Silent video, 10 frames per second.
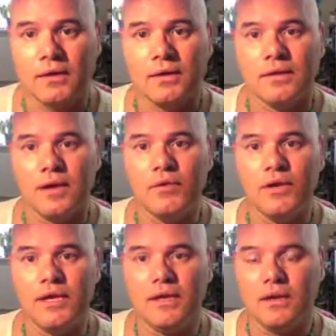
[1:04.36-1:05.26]

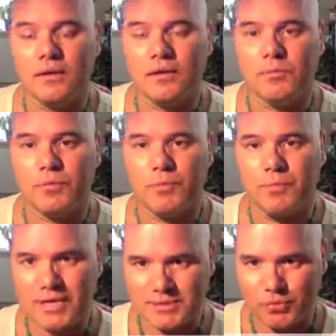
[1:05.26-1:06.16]
the
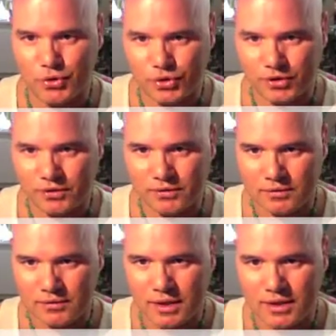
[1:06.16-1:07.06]
best book
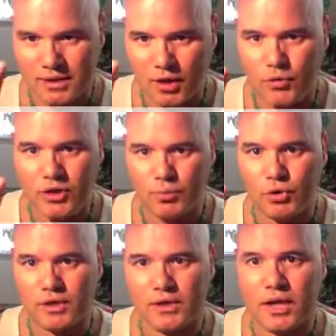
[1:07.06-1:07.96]
and the only book
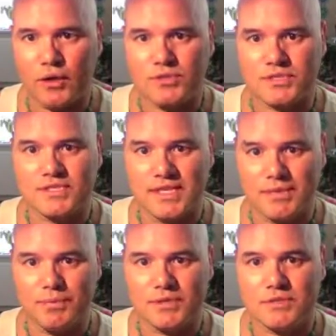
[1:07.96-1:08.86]
that goes as deep
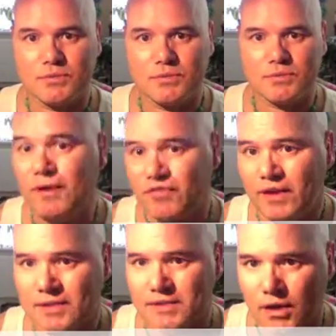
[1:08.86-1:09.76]
as what I've found
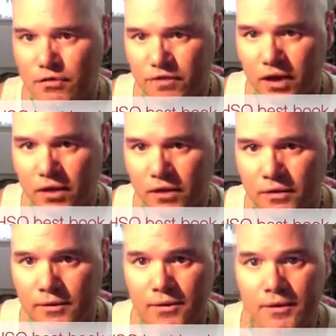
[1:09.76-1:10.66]
so far
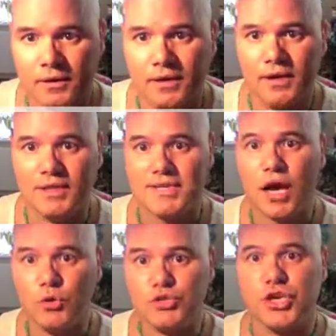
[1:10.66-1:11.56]
is
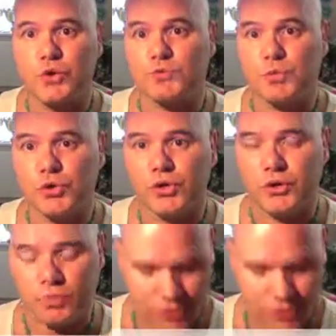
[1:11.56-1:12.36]
Osho's book, which